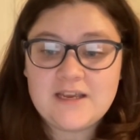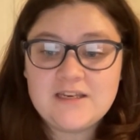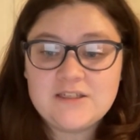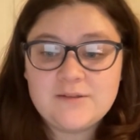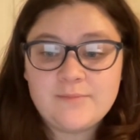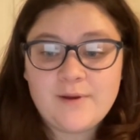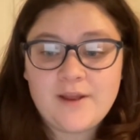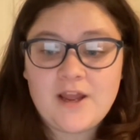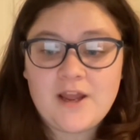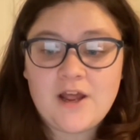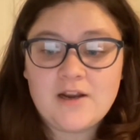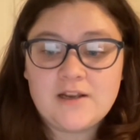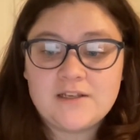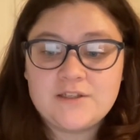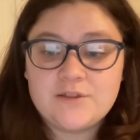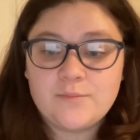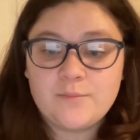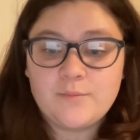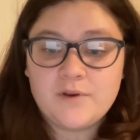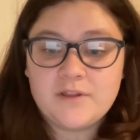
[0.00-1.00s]

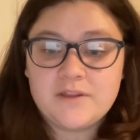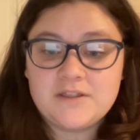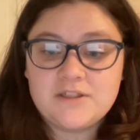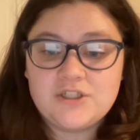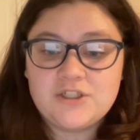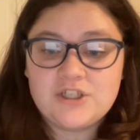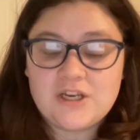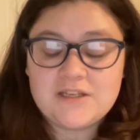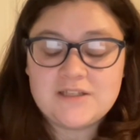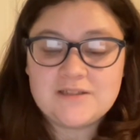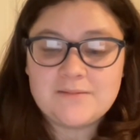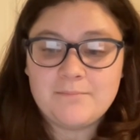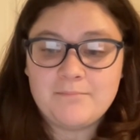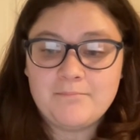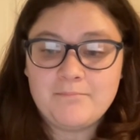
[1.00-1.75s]
antibiotics with Jase